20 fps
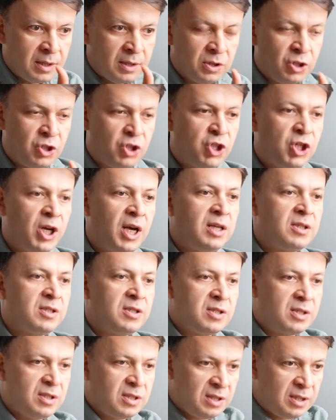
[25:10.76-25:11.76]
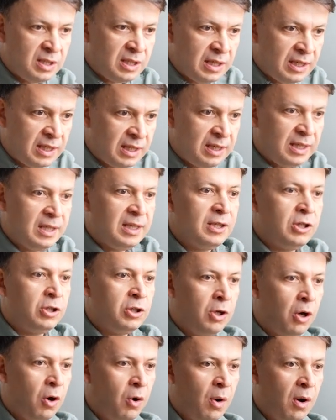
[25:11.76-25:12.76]
just, you
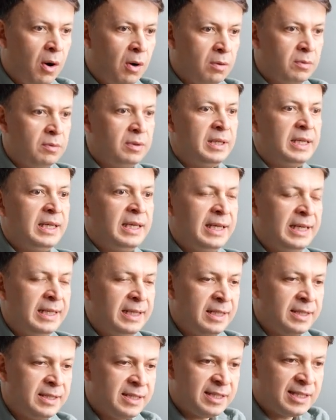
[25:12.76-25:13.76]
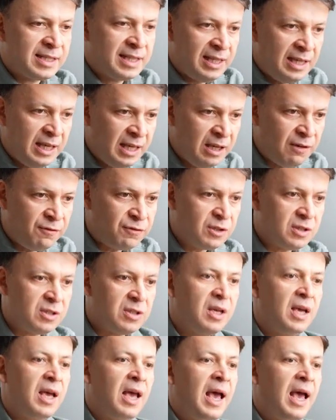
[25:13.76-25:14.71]
know, in its sleeves,